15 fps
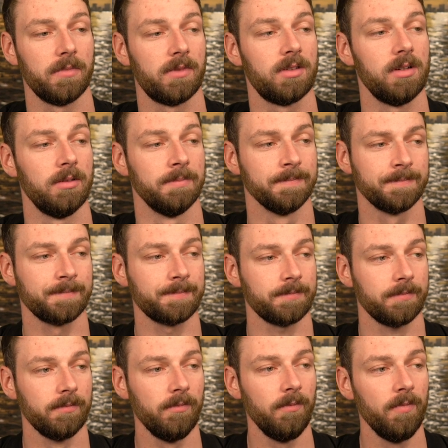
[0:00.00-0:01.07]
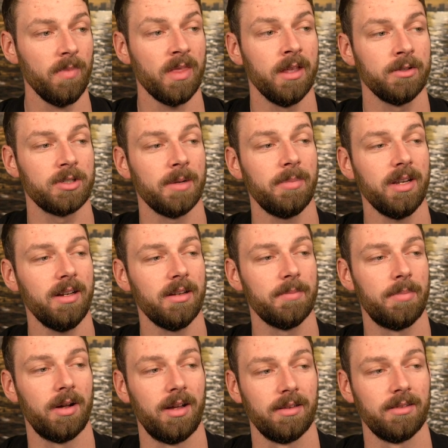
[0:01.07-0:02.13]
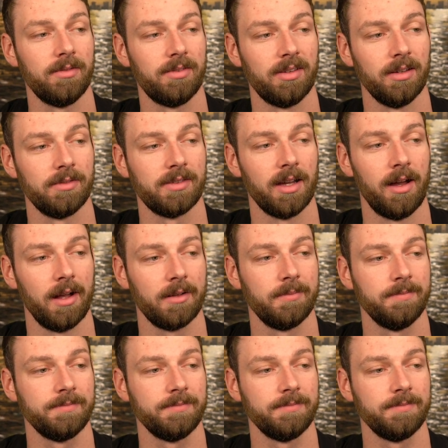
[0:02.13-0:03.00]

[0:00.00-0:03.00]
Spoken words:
So jumping into positive self-talk.